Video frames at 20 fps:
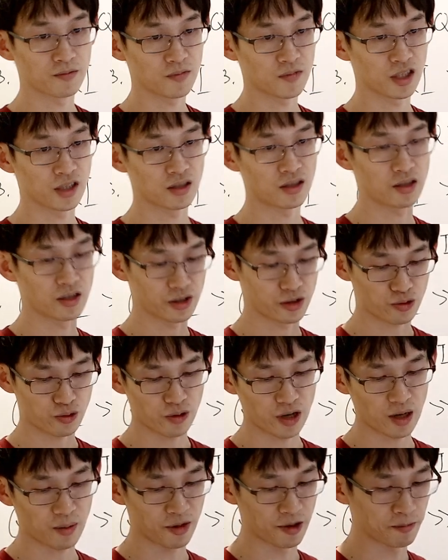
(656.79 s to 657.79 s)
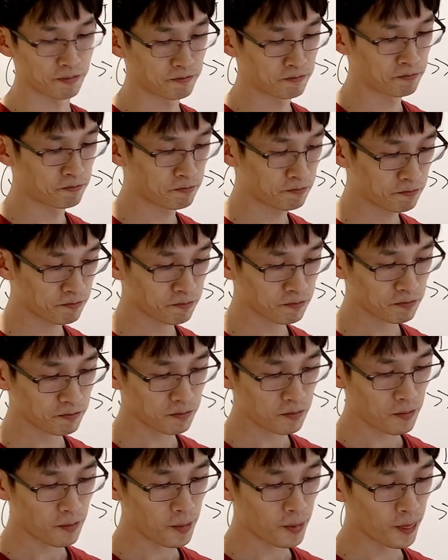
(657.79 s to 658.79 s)
just describe it.
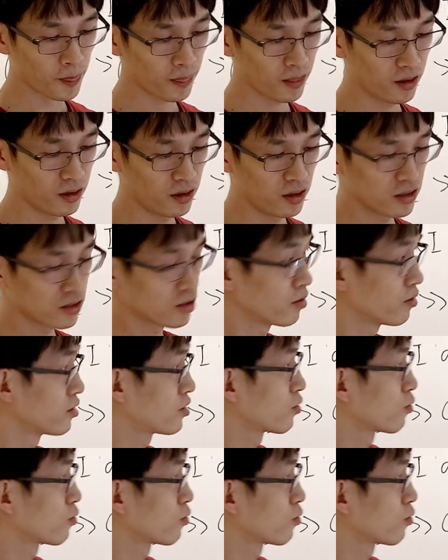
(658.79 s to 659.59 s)
So it's